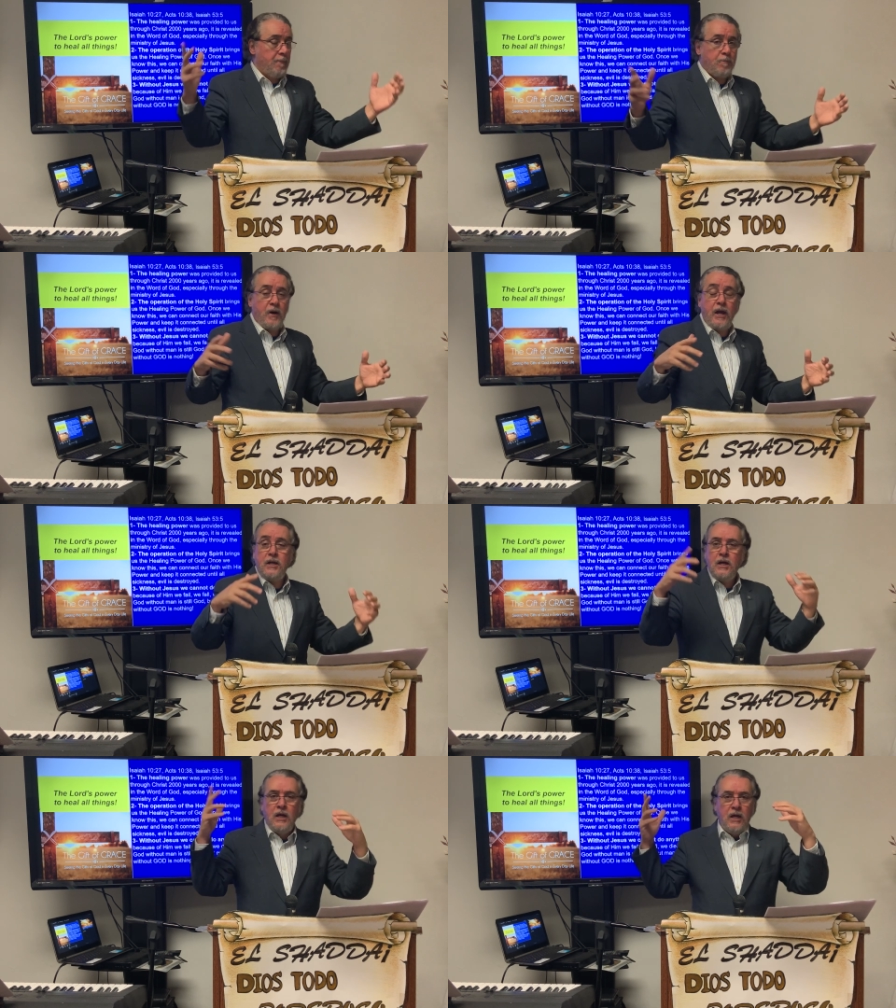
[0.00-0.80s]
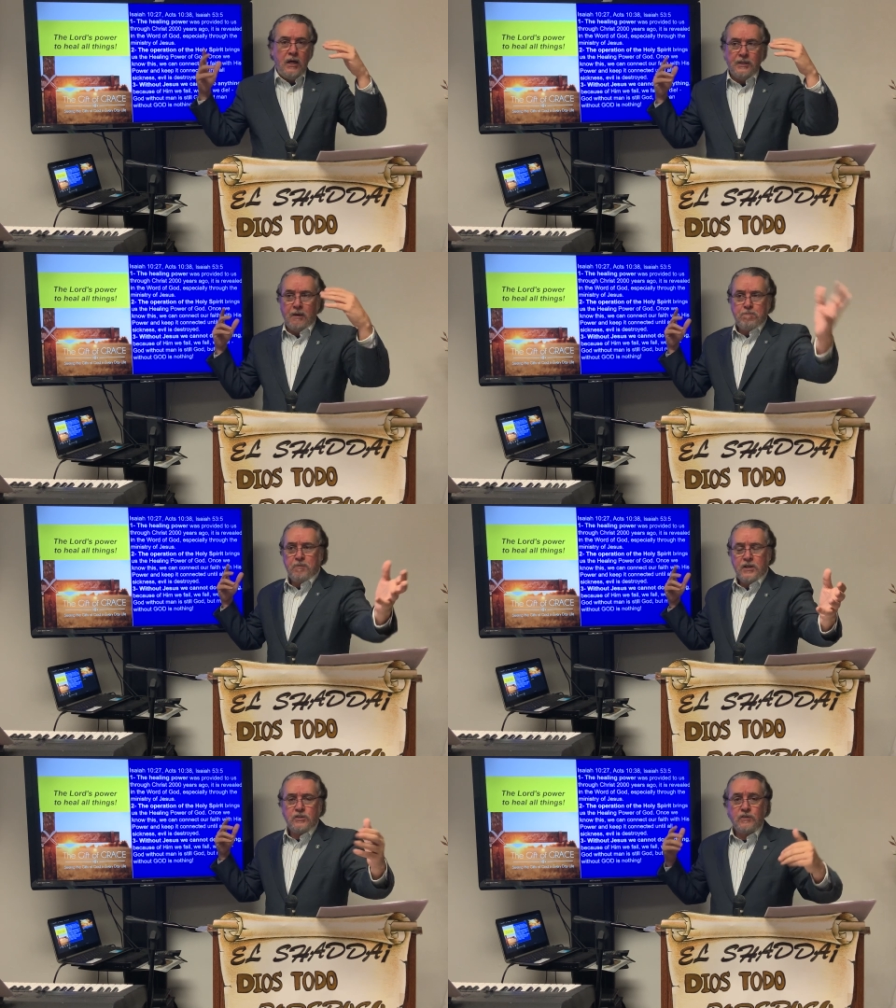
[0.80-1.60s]
I pray and I
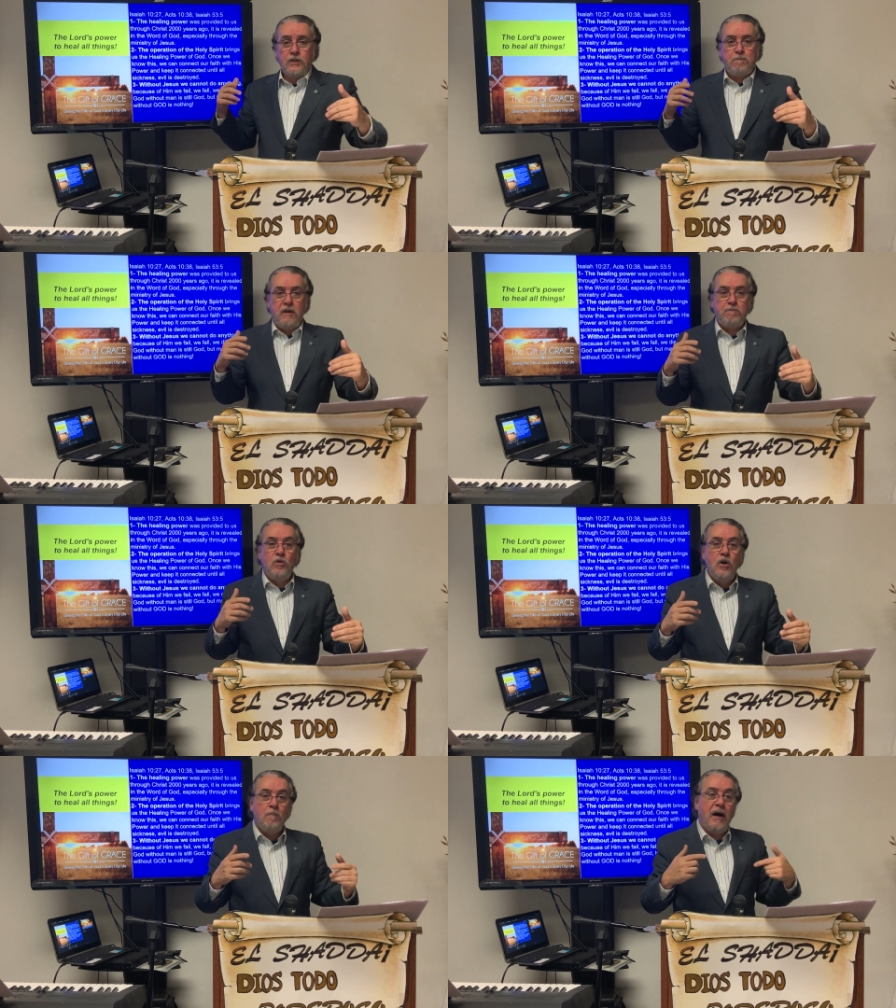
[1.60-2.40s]
preach to the people,